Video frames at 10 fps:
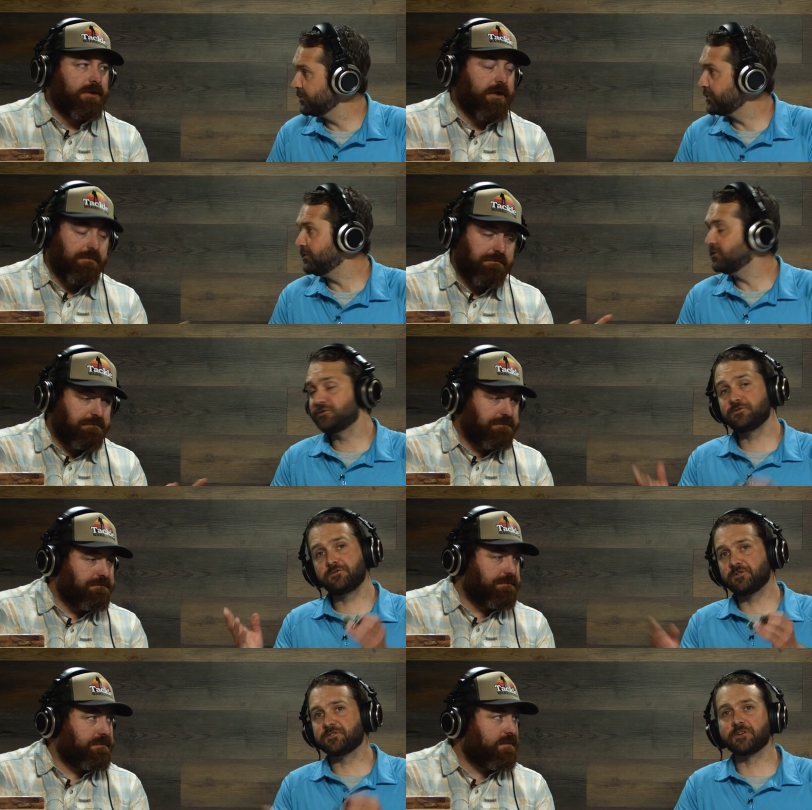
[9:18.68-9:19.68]
Speaker 1: go ahead.
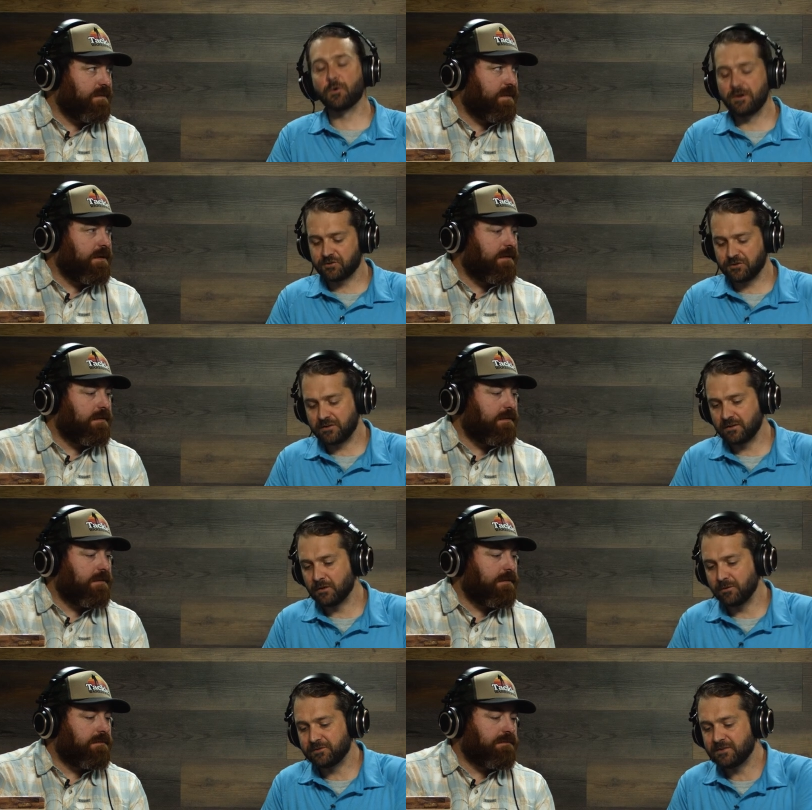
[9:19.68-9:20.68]
Just so interesting
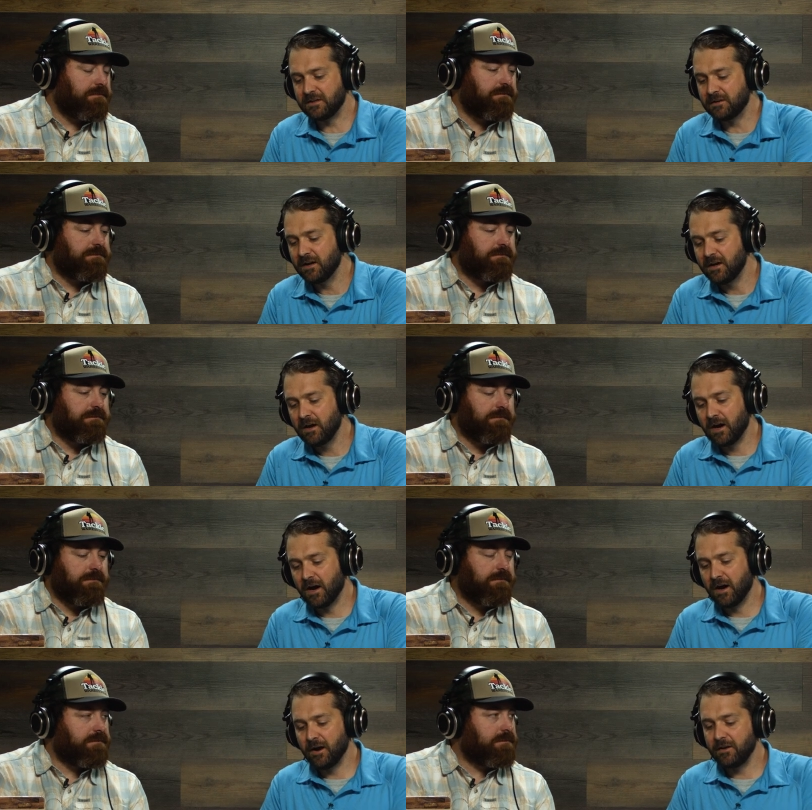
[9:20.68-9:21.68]
that we've seen,
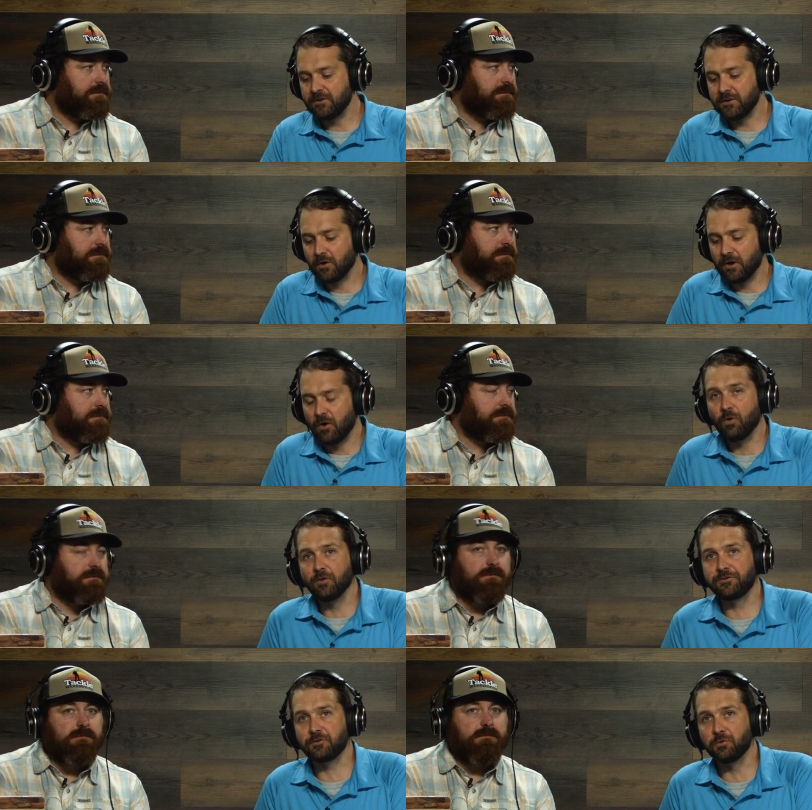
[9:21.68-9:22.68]
uh, you know, an
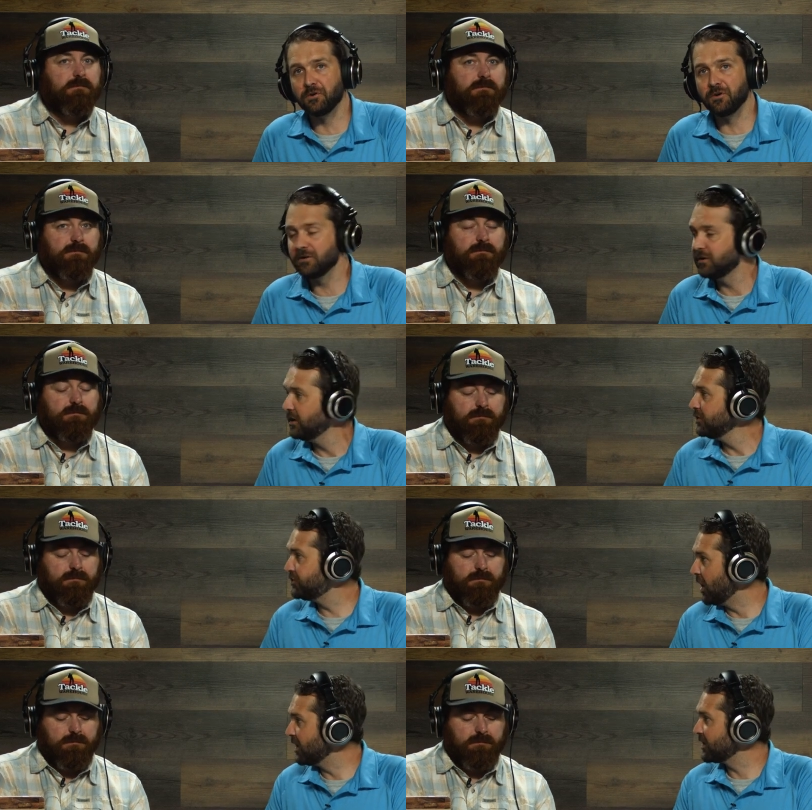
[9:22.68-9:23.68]
old school
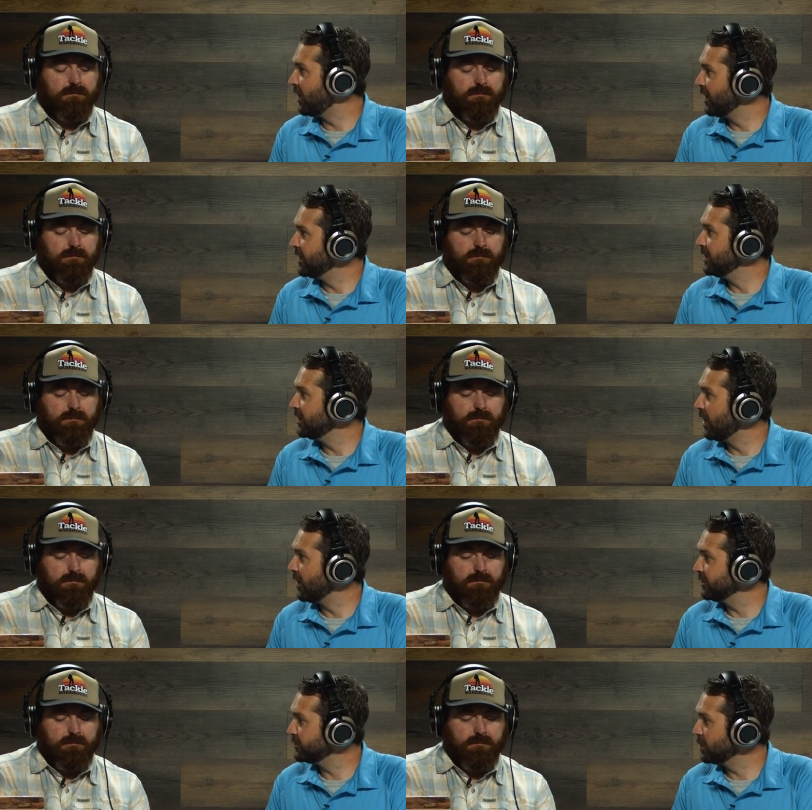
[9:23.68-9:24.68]
chunk on a
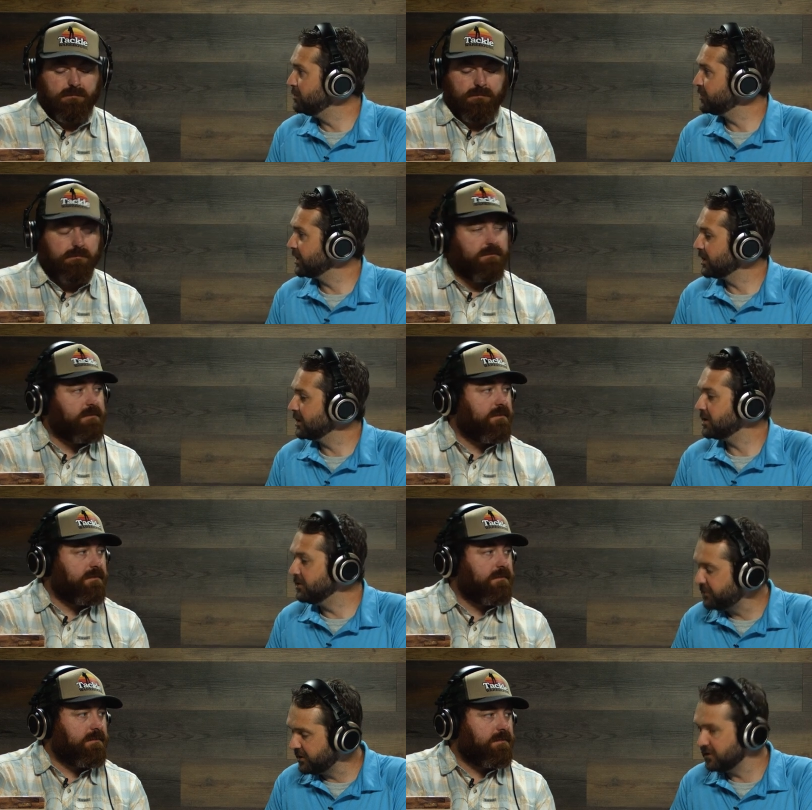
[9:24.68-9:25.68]
on a swim jig
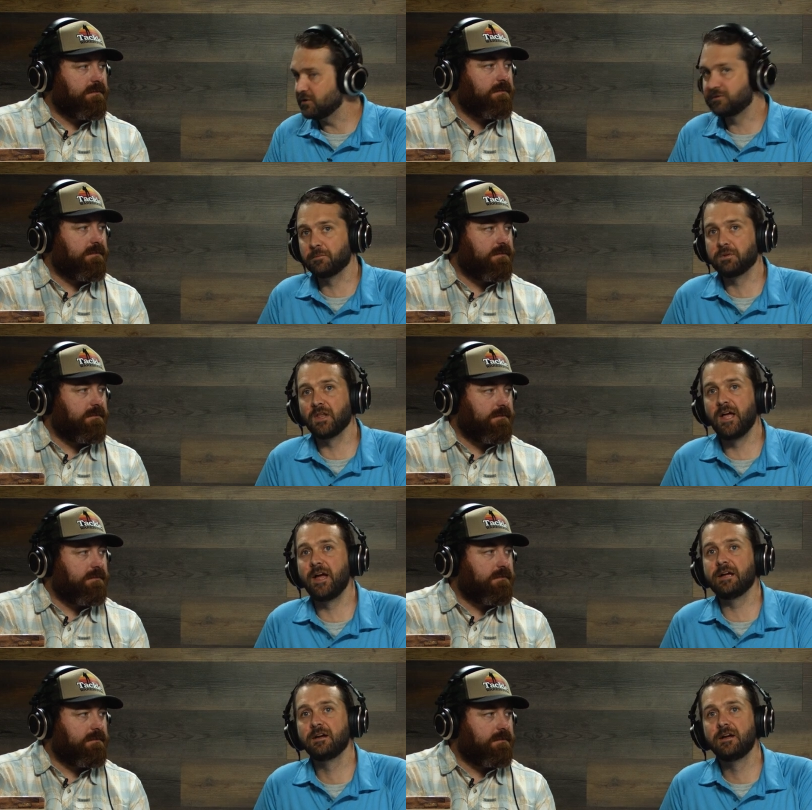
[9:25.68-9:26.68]
continue to
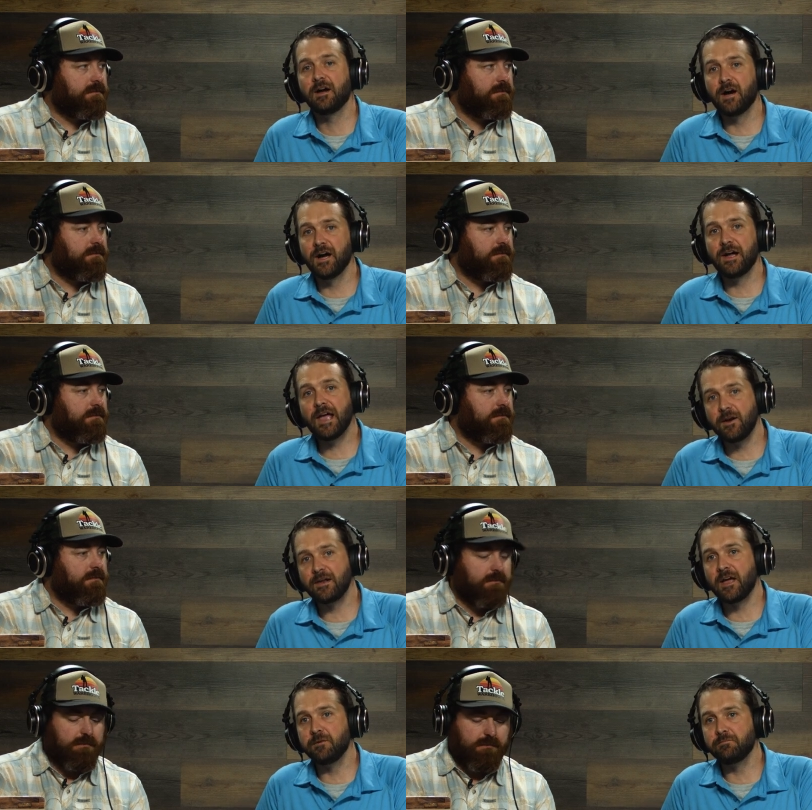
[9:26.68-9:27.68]
play uh,
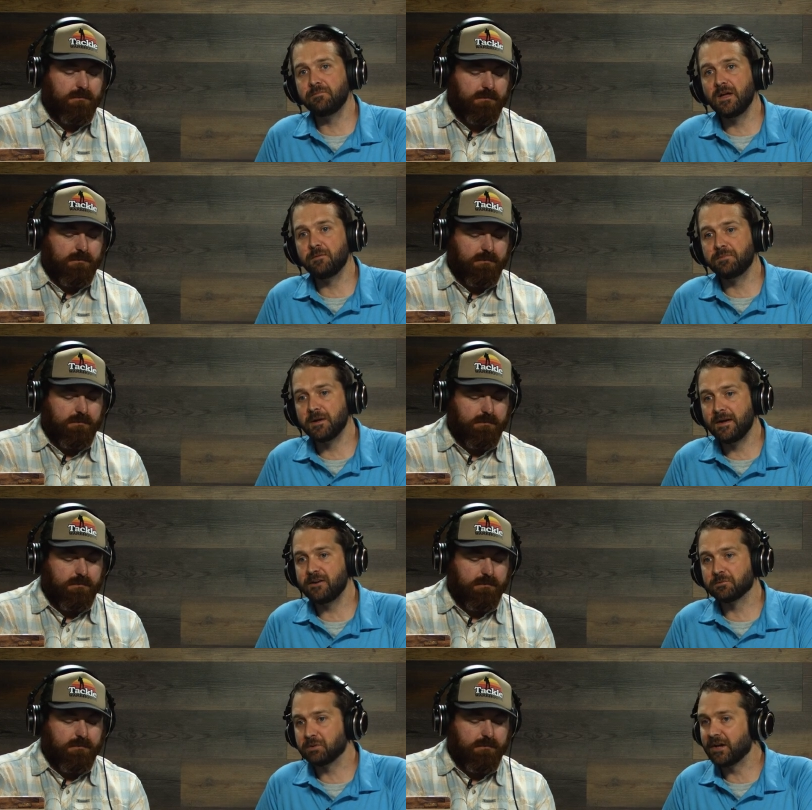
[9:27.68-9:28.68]
and and and be a
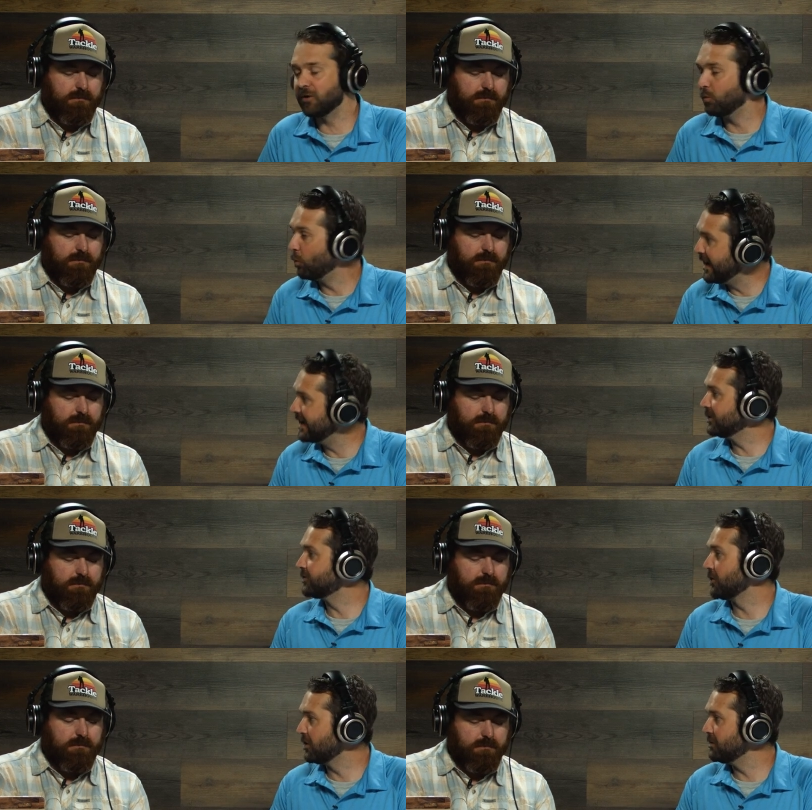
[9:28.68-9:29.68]
major player in
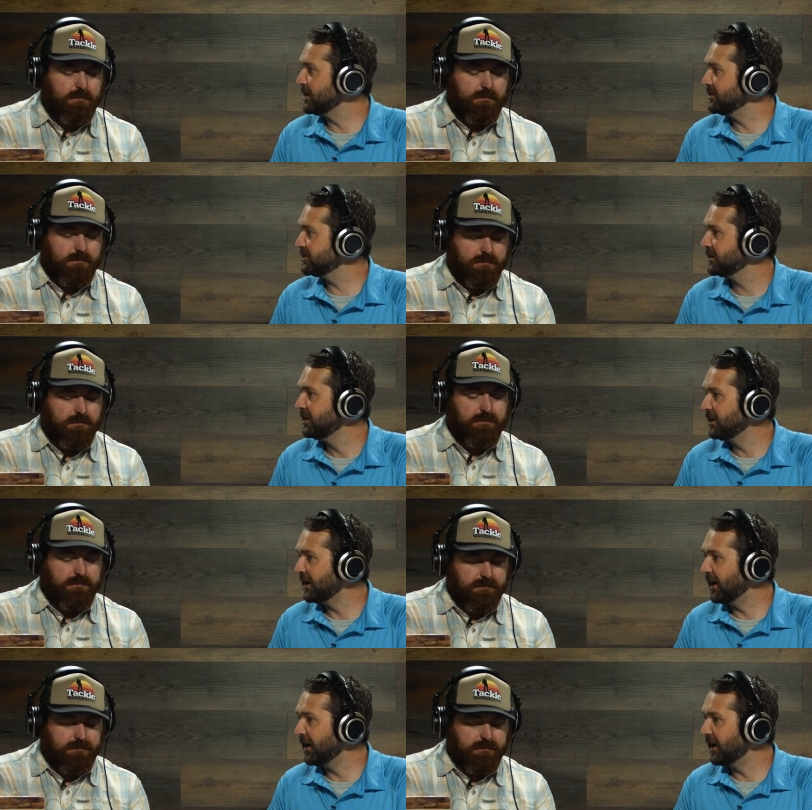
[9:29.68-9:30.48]
winning tournaments mm-hmm.